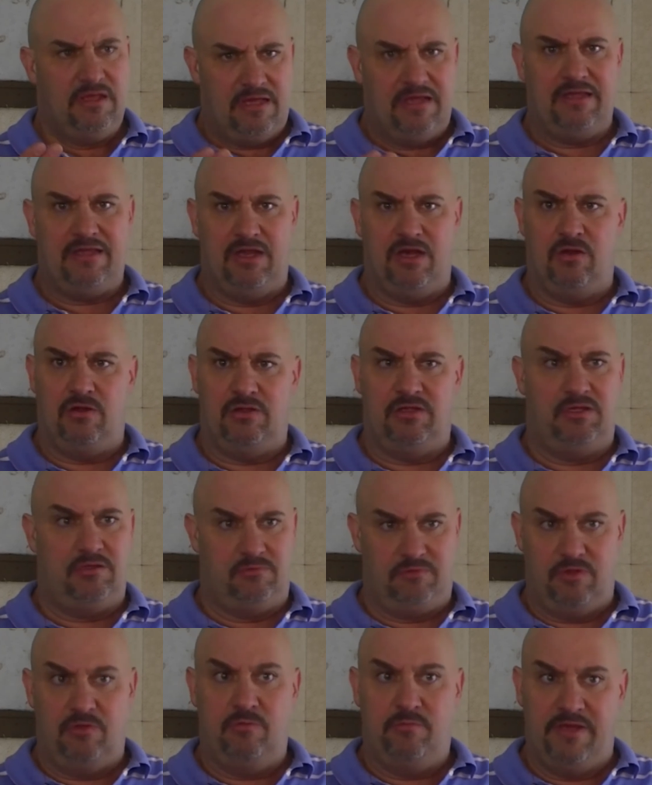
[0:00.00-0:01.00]

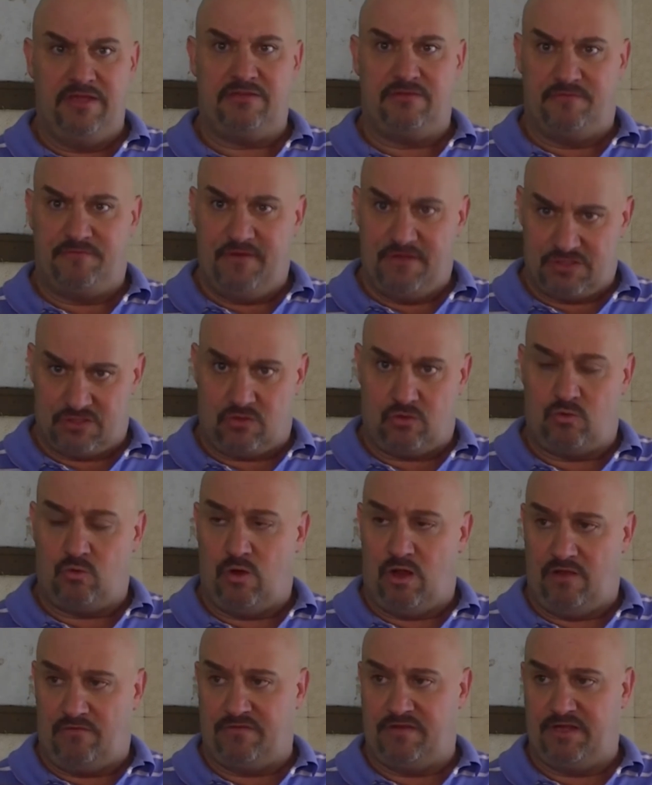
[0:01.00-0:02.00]
you meet the physical
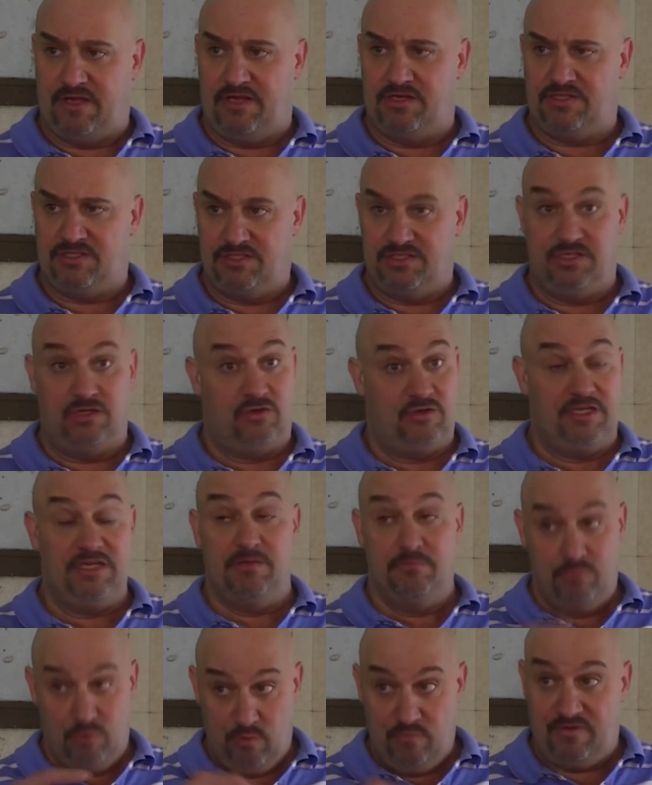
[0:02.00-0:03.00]
qualifications. You'll need
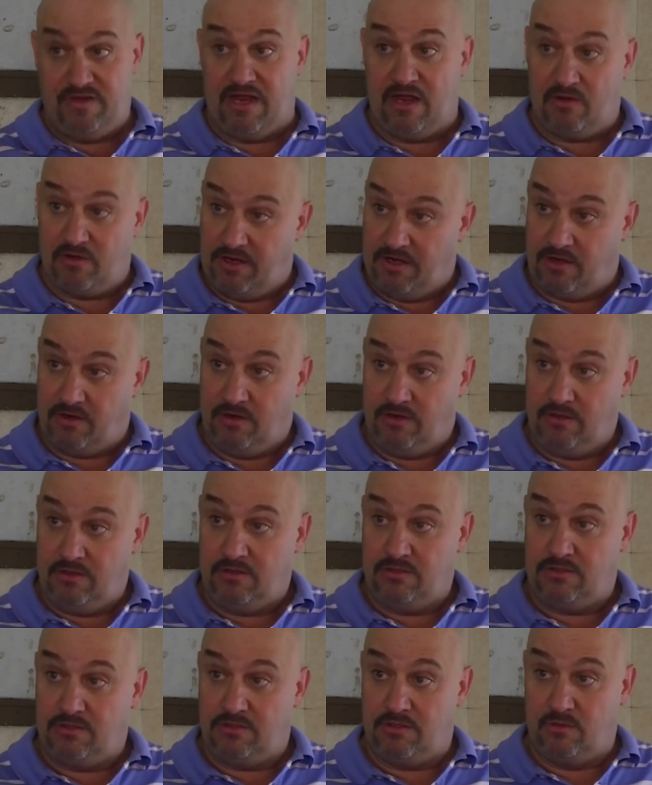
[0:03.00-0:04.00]
to move down here
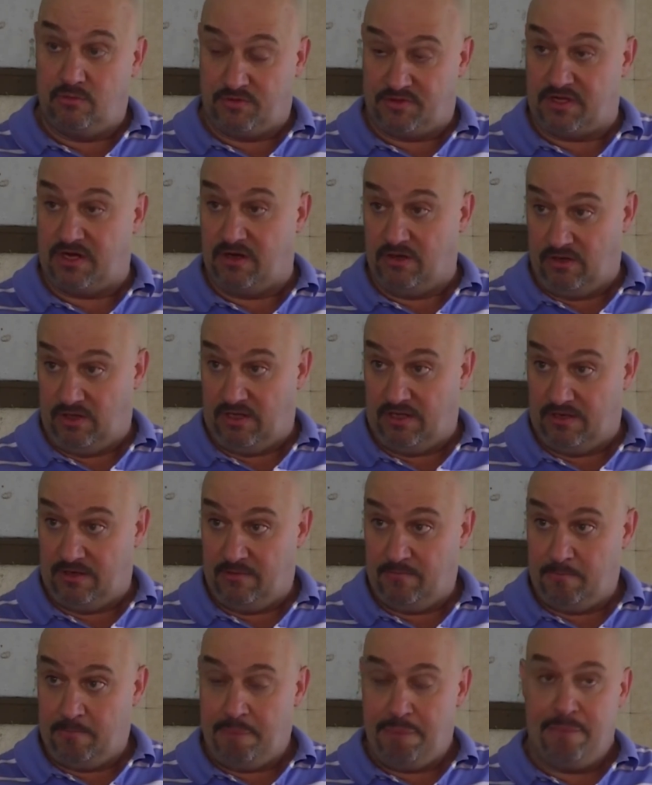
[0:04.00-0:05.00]
to North Carolina.
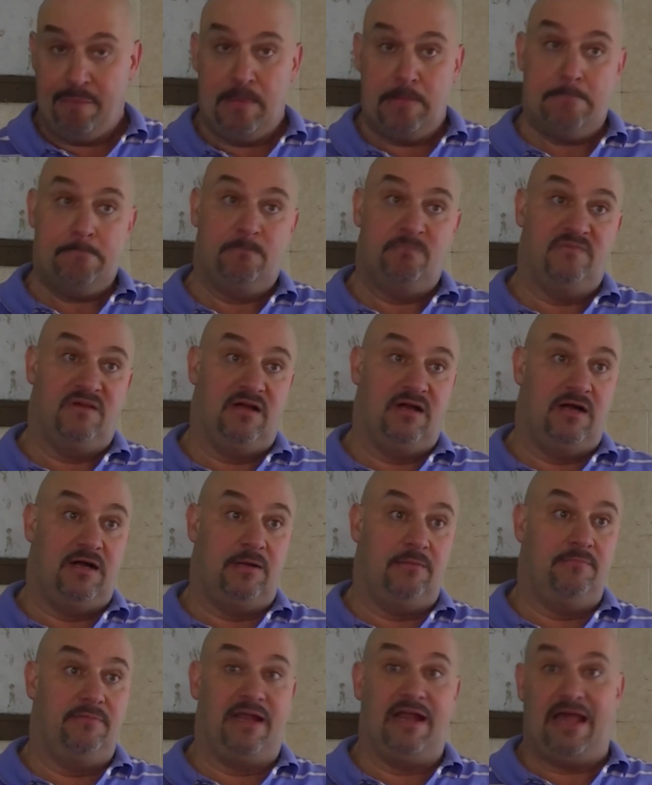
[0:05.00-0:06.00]

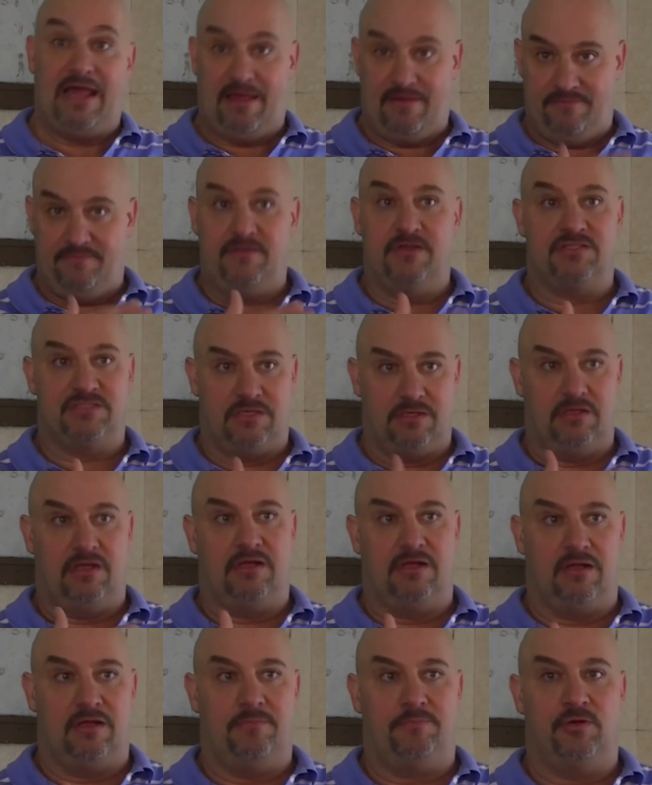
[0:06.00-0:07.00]
But there's
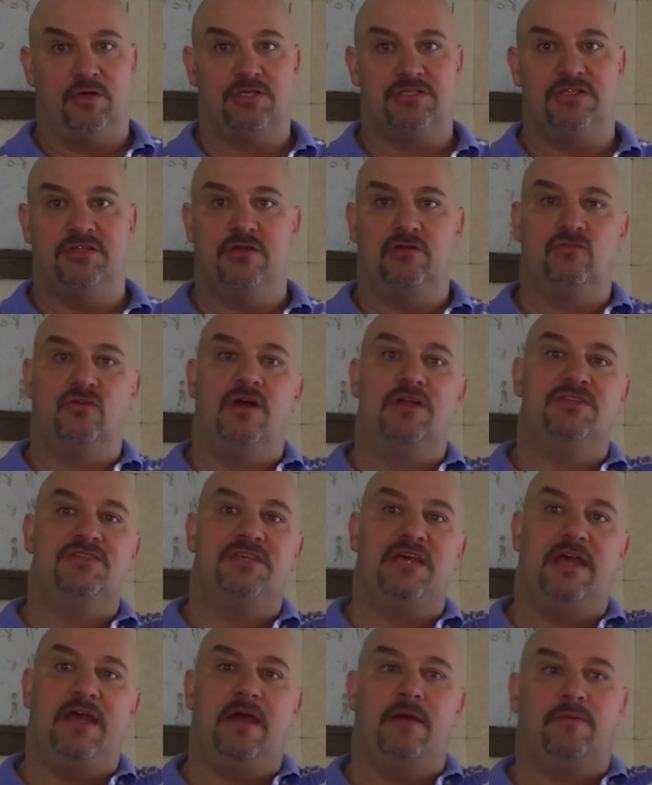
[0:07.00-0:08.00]
a person that runs
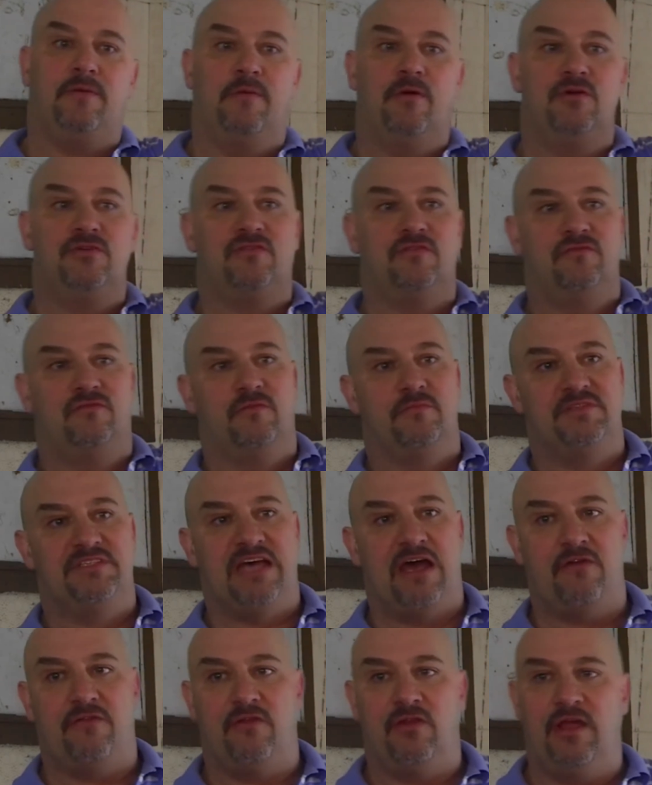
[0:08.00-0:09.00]
a promotion from
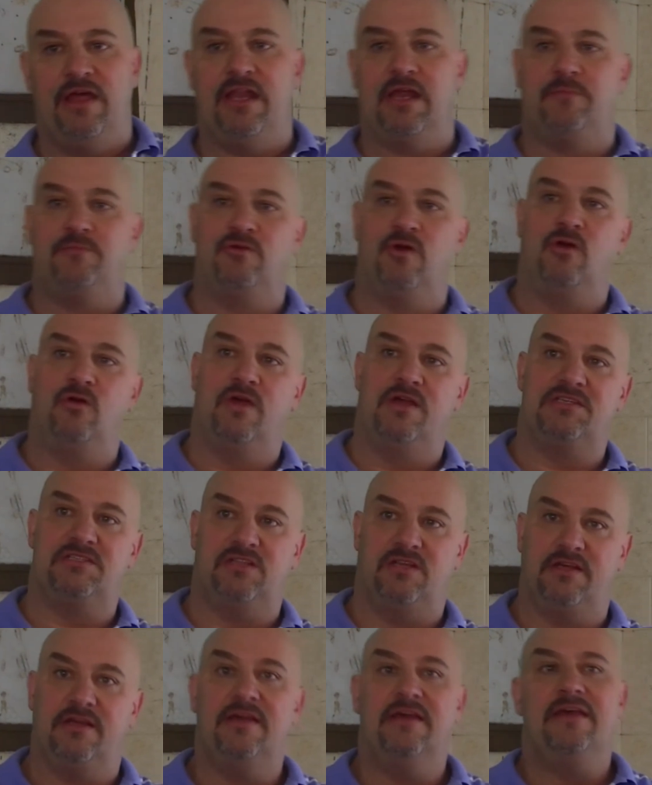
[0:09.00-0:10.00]
South Atlantic Pro
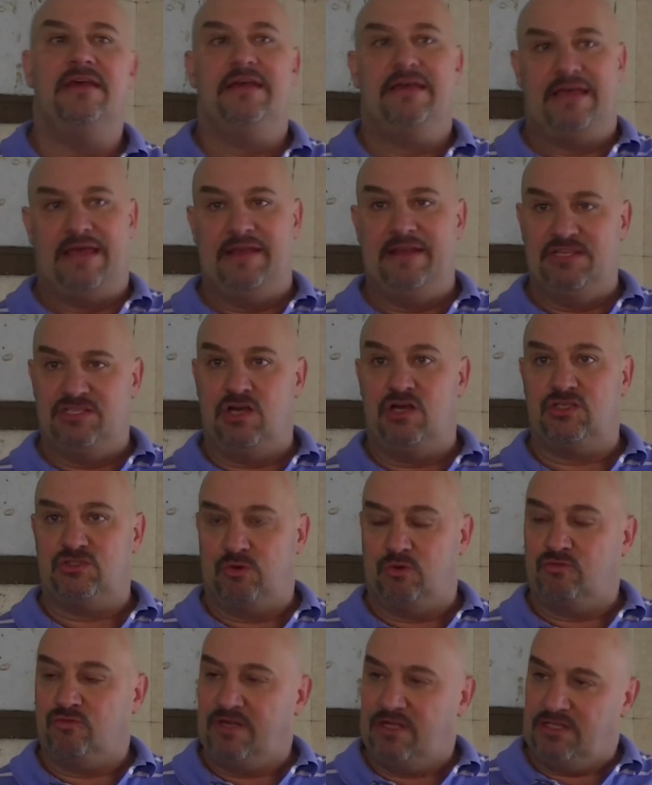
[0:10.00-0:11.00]
Wrestling, and he's
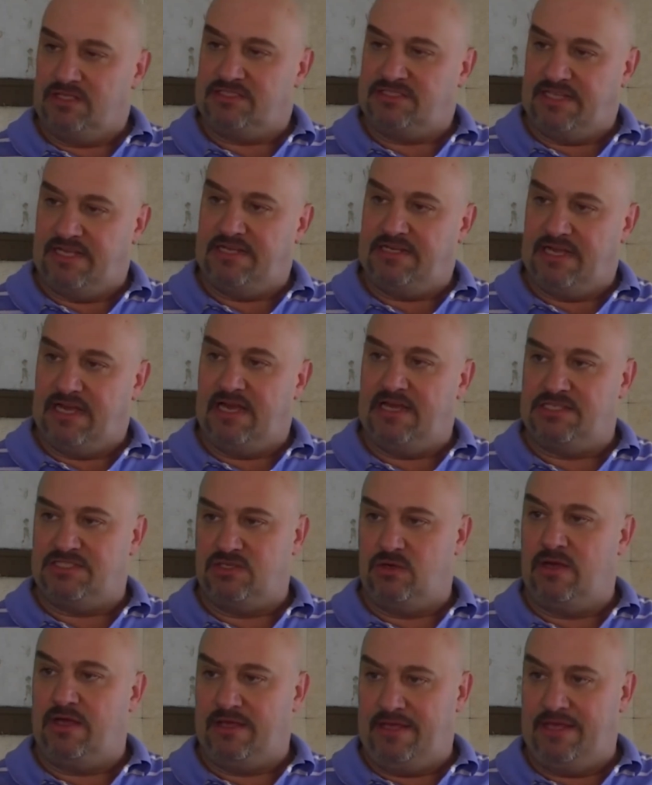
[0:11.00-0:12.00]
also a real estate guy,
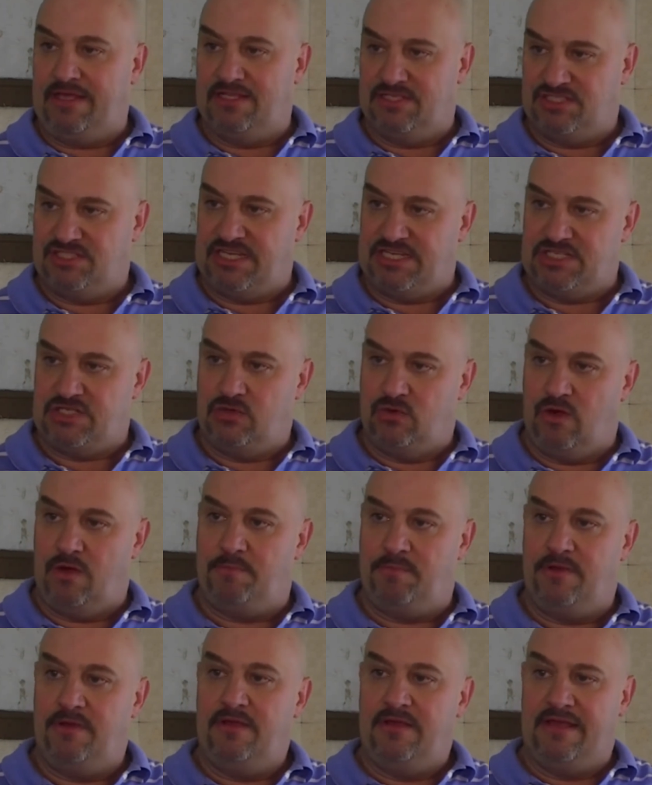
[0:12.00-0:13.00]
so he can set you
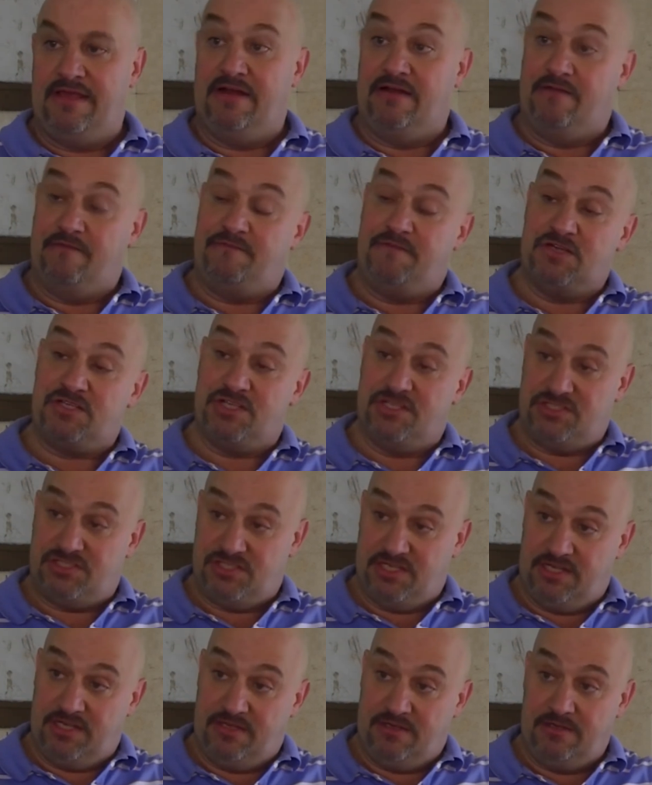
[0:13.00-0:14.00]
up in an
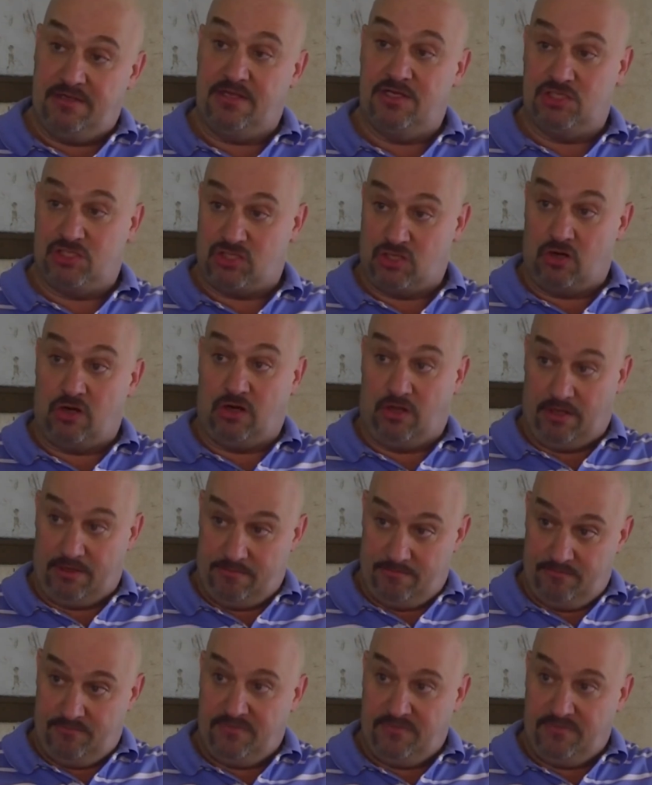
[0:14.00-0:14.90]
efficiency in Charlotte,